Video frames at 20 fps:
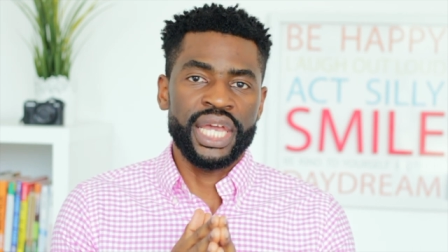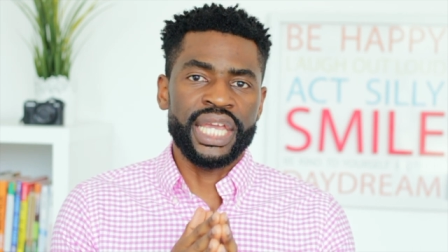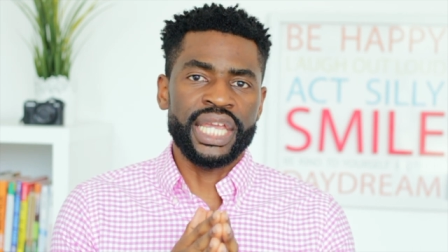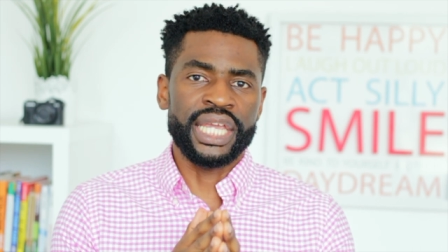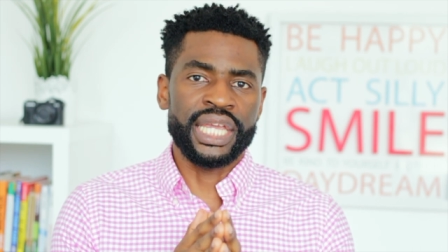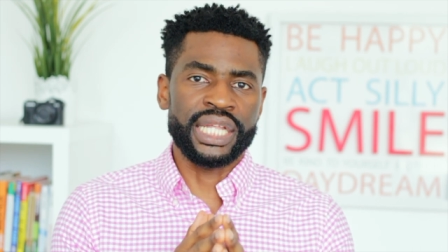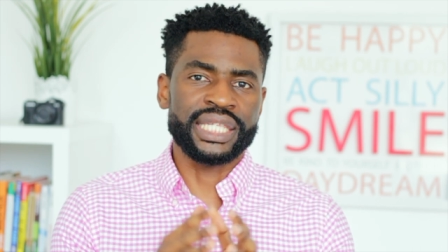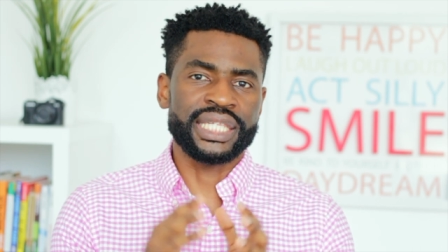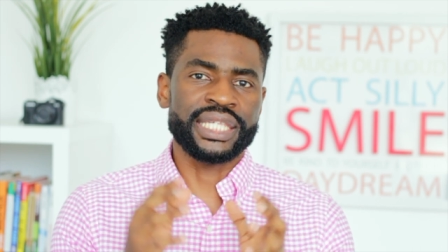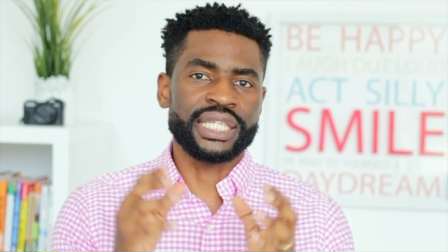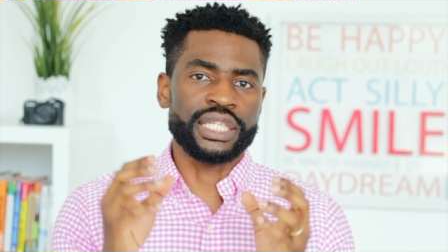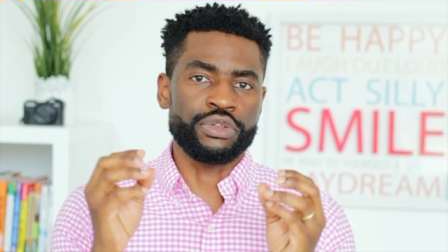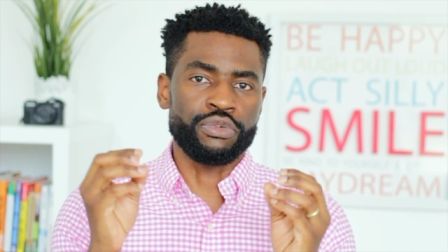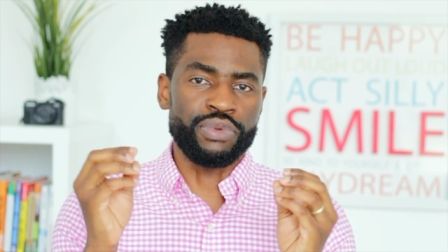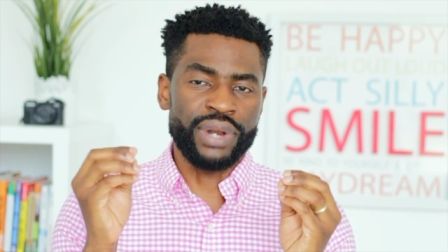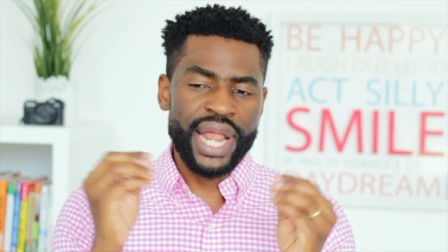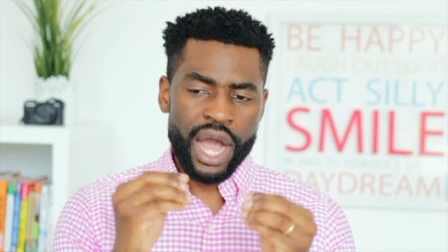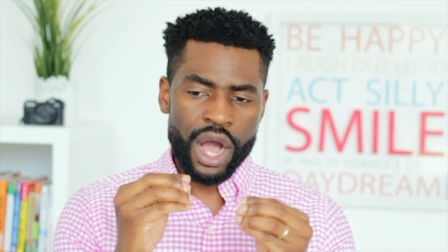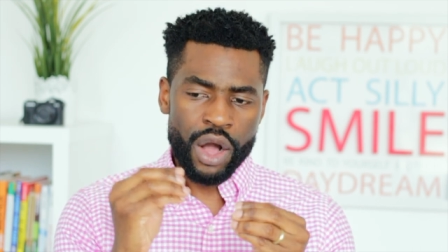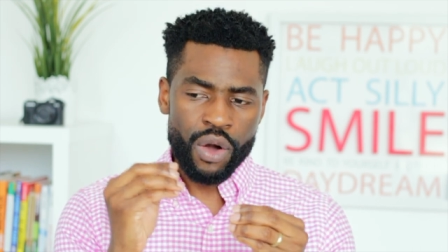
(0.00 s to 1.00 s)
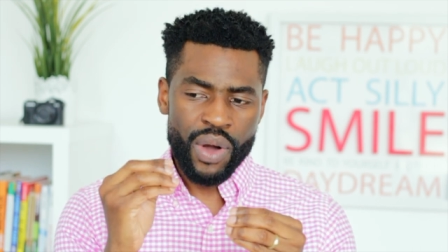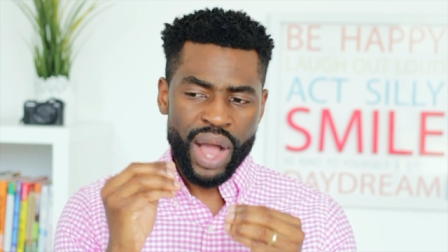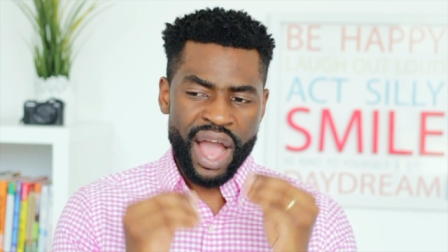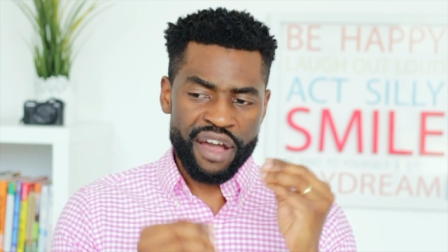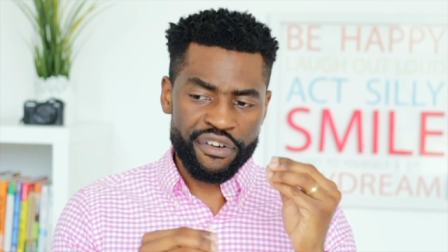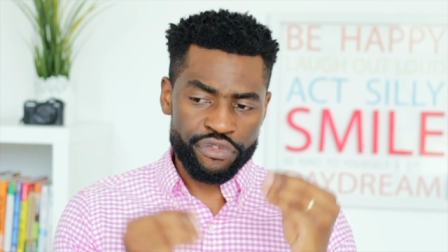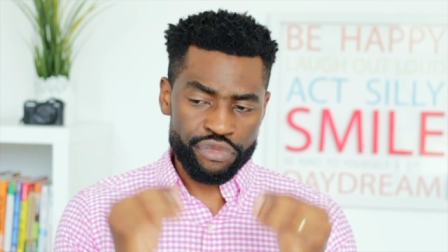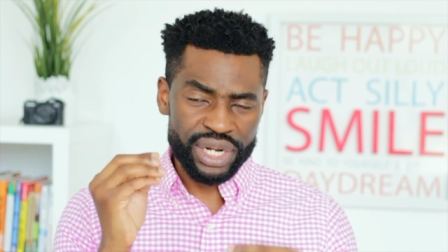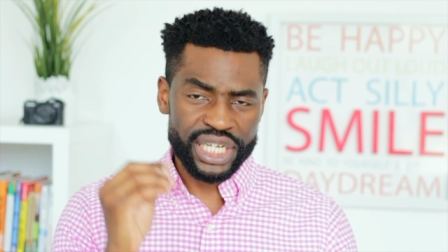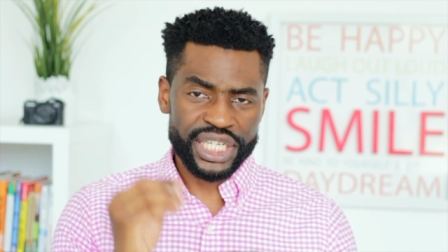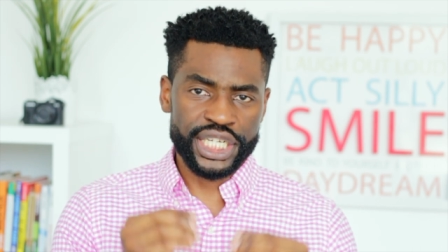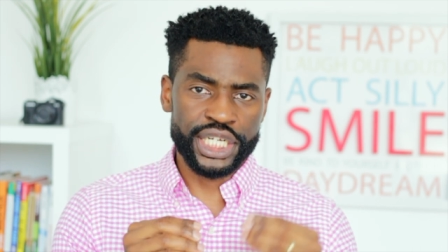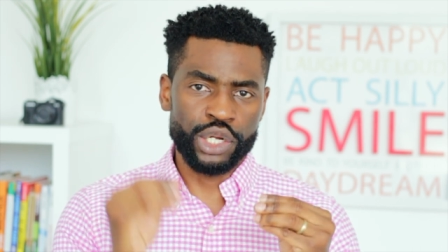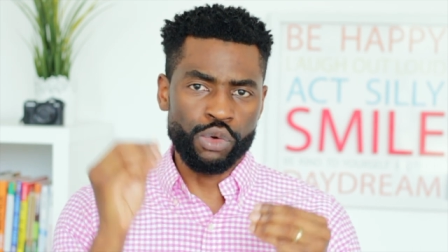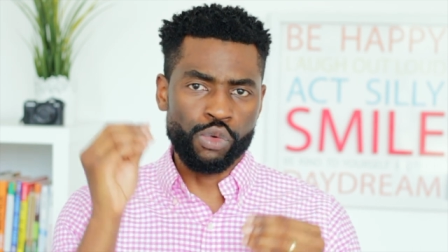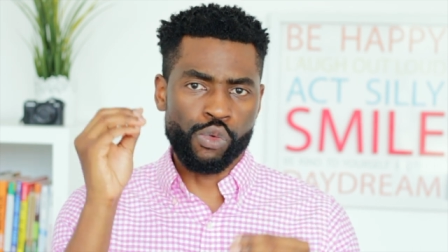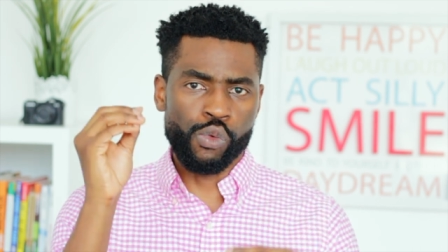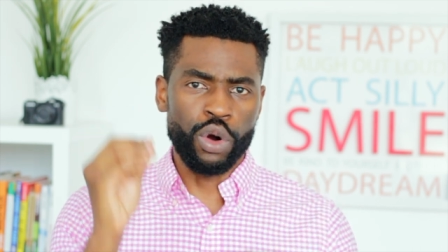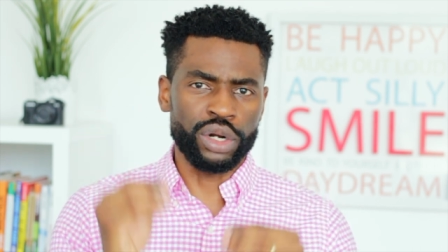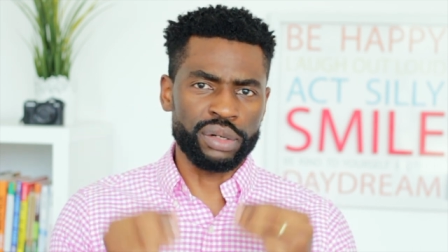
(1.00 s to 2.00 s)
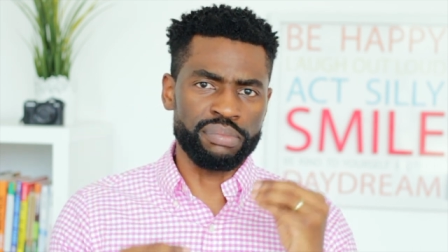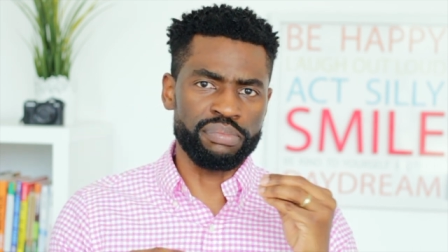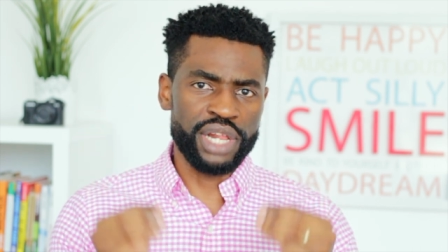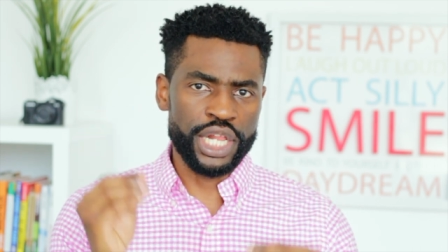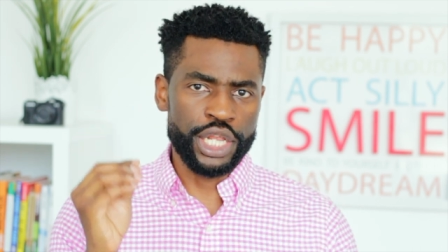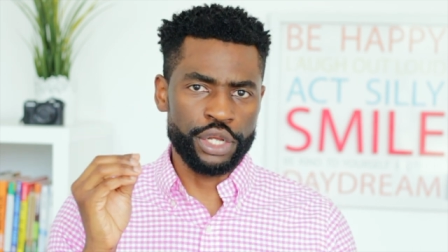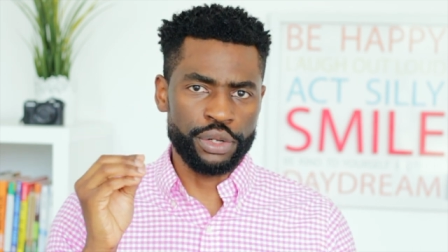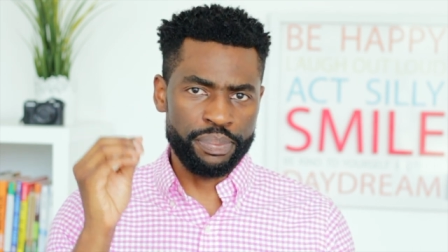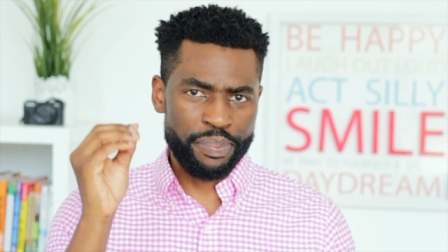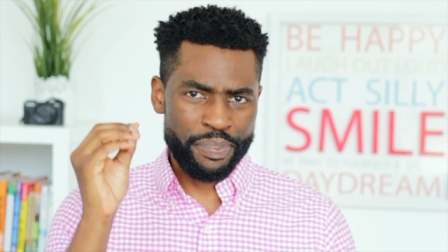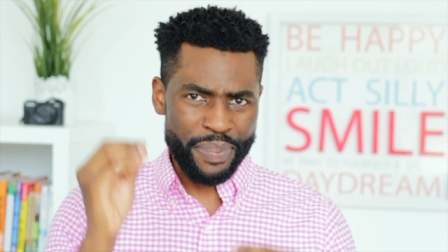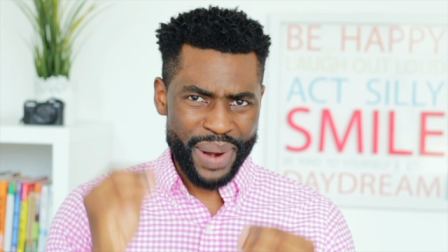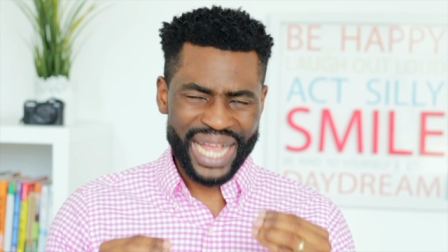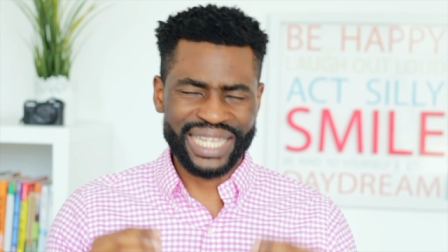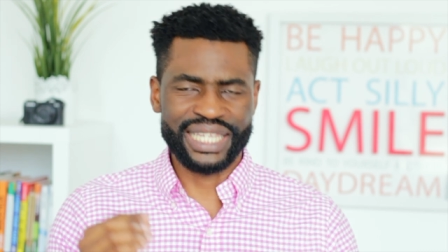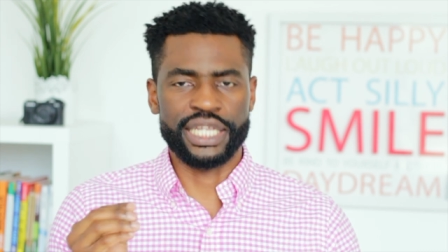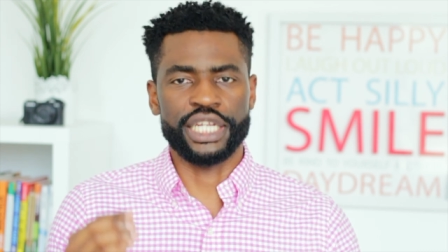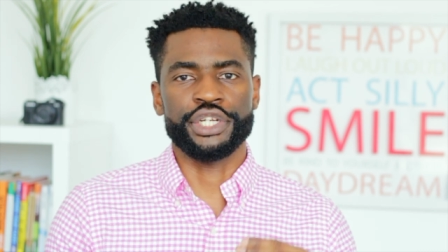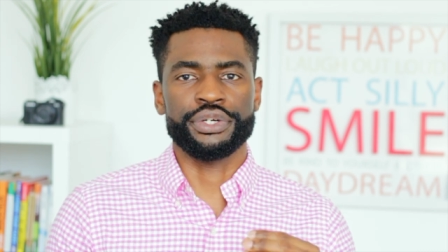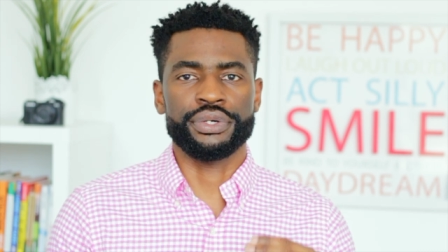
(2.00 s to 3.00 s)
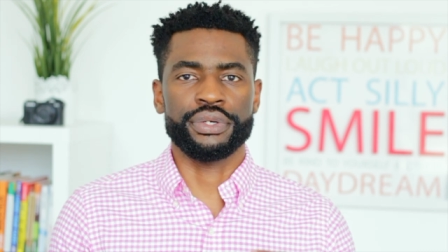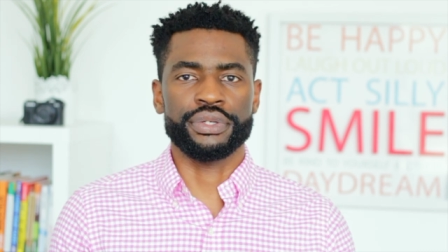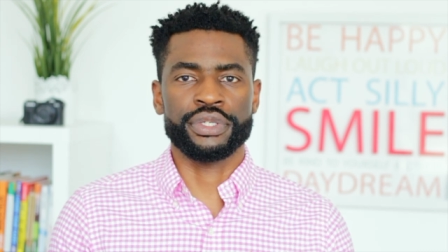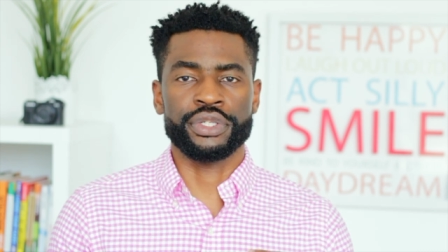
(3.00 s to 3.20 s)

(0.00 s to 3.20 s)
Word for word: it's now averaging one million passengers.